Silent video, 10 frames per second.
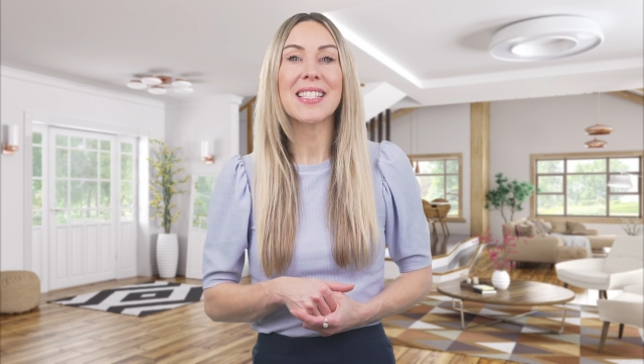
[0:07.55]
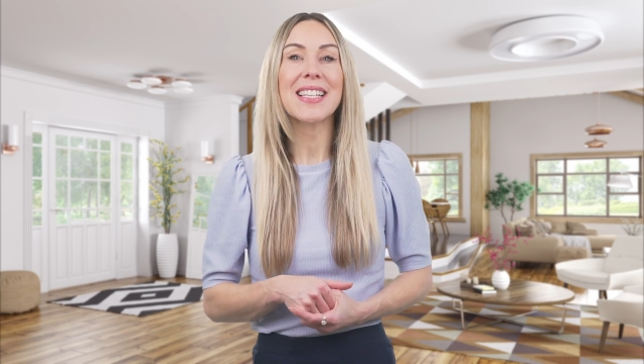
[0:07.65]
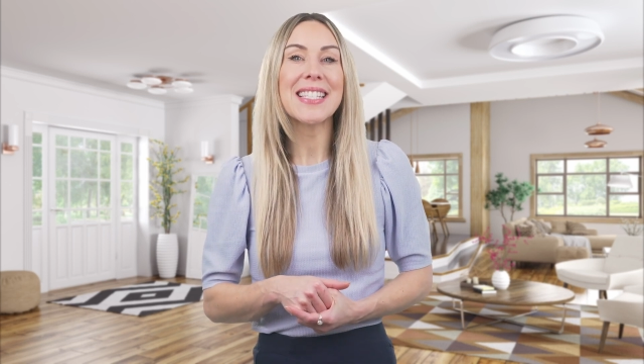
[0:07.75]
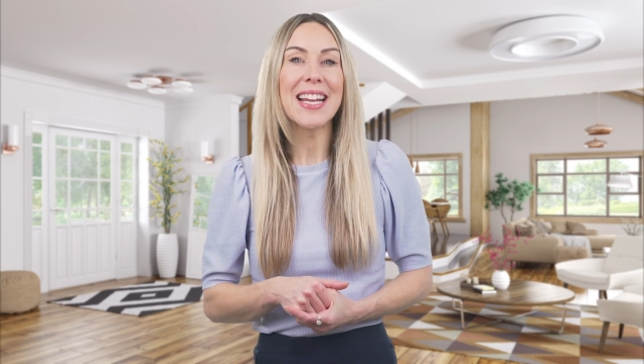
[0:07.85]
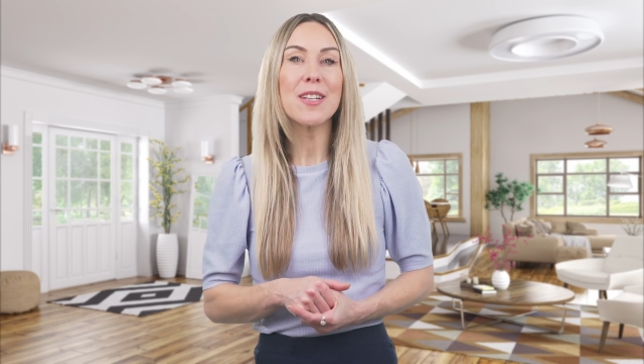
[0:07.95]

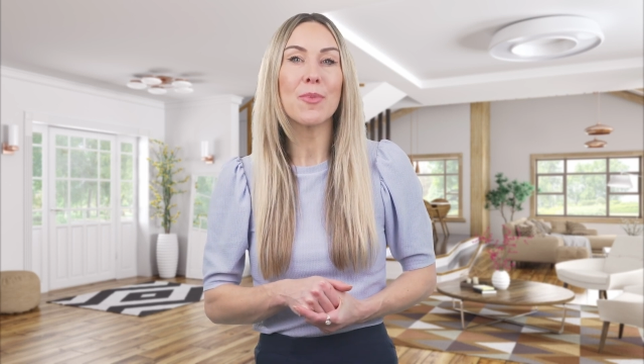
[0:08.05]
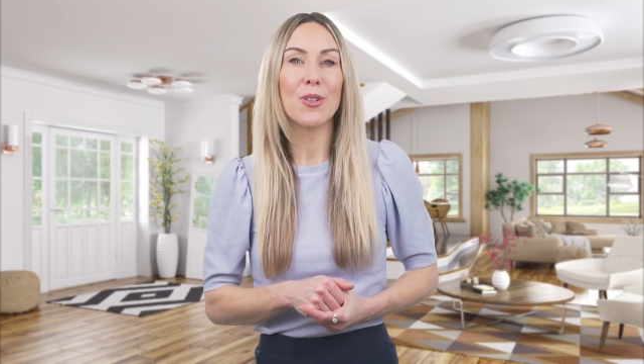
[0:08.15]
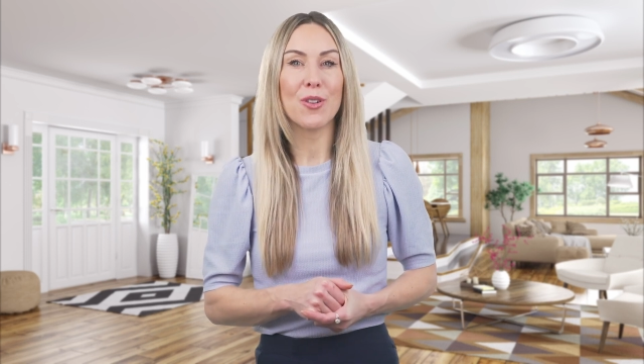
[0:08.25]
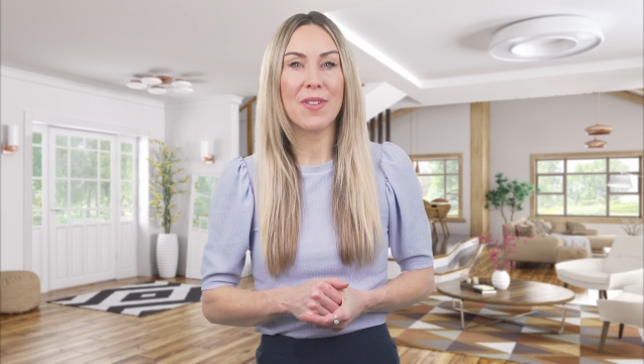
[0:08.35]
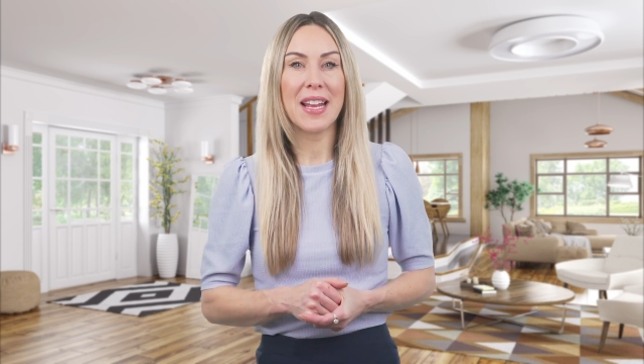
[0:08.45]
sustainable
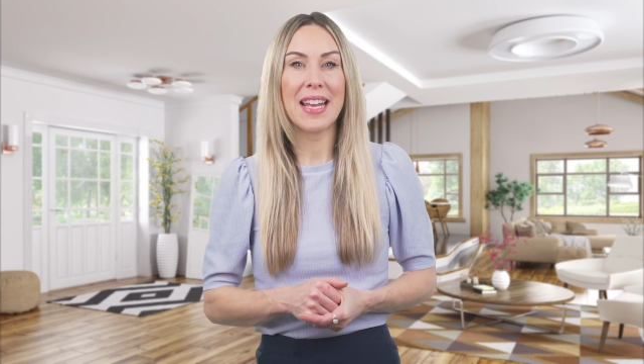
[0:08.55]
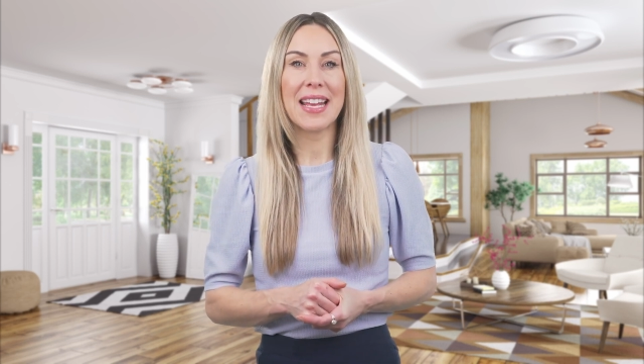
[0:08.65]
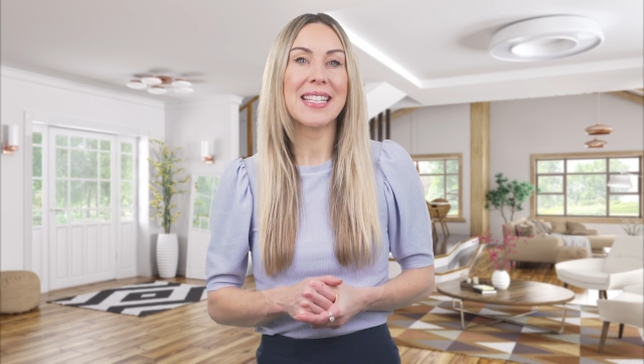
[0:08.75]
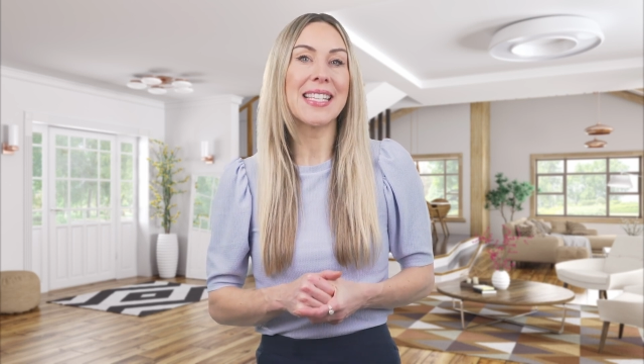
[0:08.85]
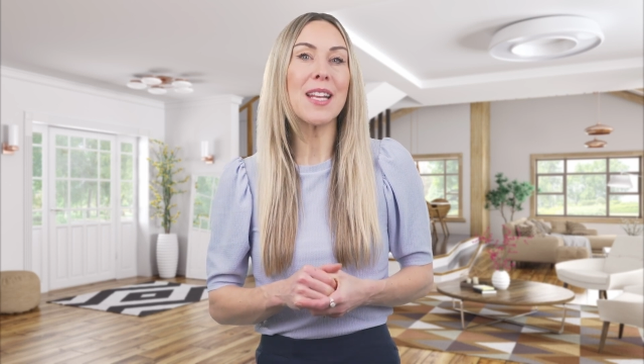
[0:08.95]

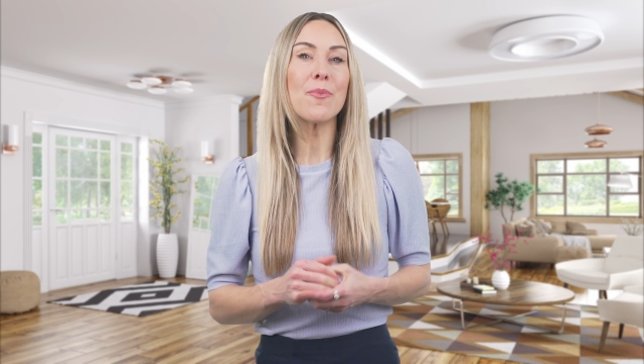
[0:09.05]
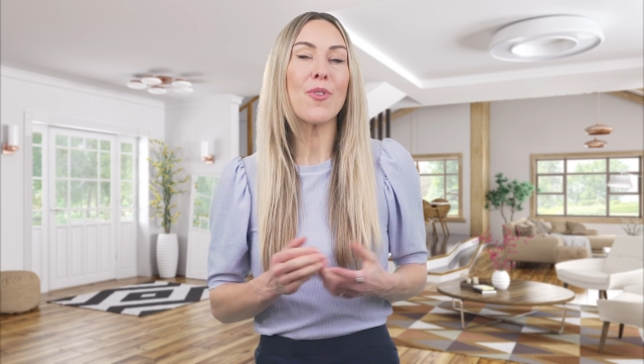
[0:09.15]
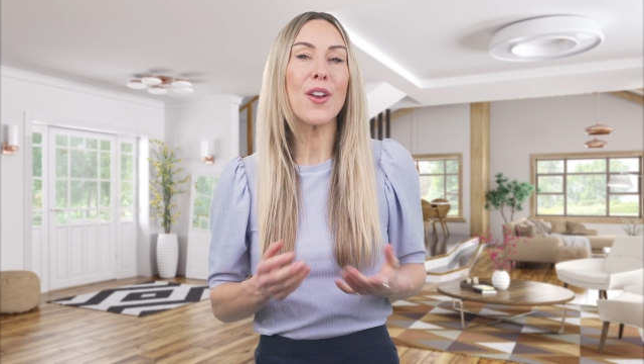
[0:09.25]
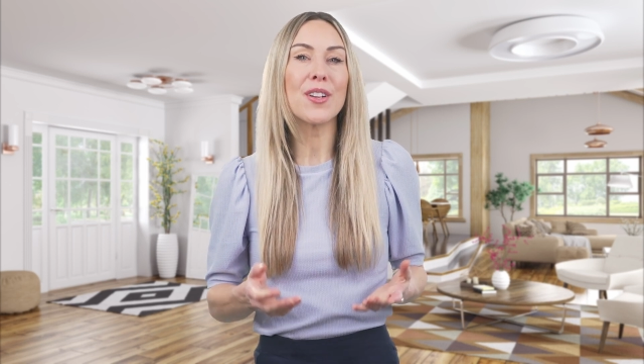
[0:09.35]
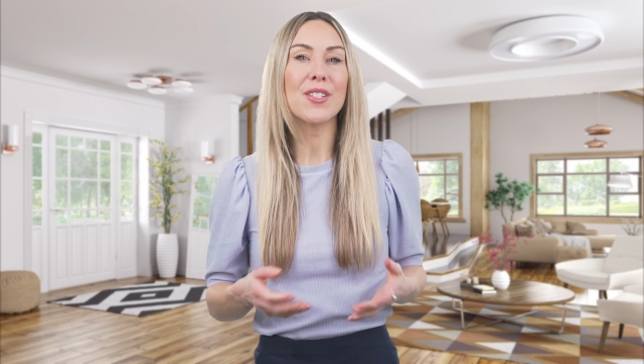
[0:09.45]
career is selling
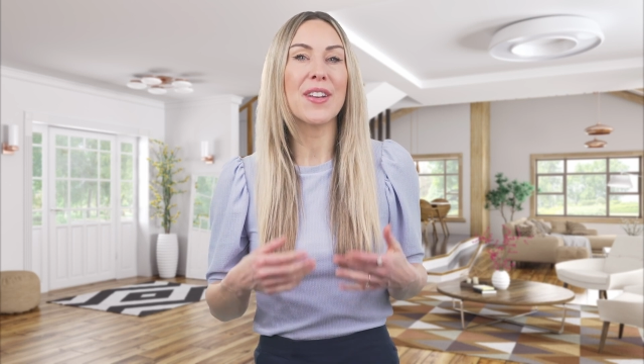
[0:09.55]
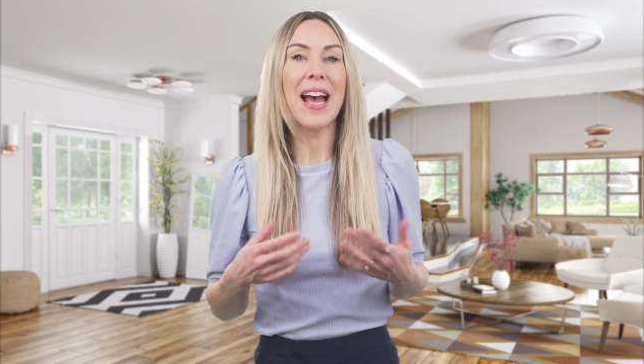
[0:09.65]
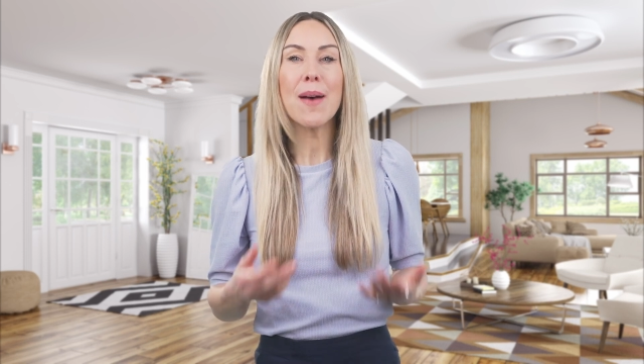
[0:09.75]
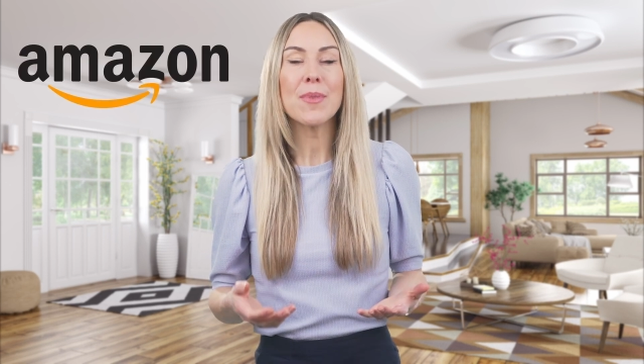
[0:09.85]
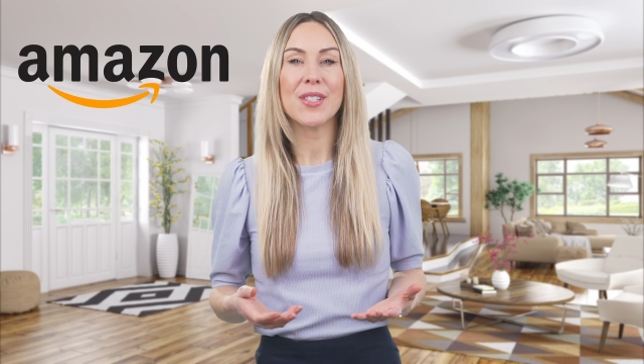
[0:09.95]
products on
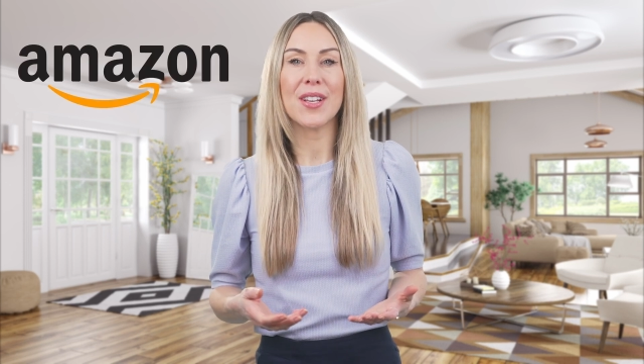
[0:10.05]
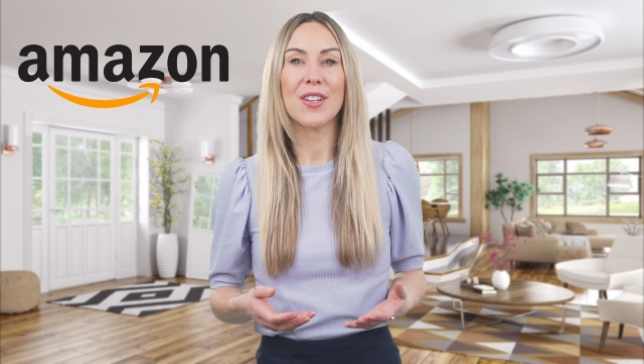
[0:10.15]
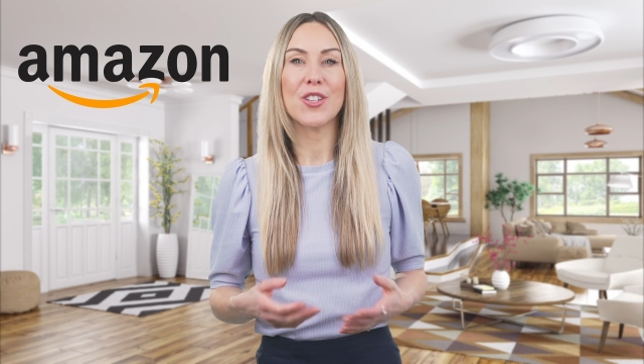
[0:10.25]
Amazon,